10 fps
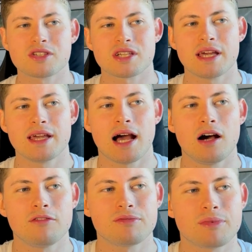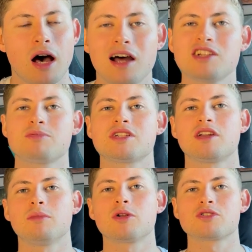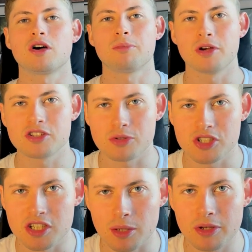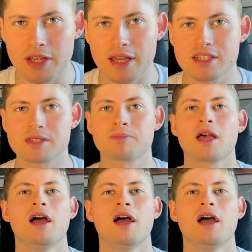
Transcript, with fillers: say out of the one hundred percent of models I put into a G W case,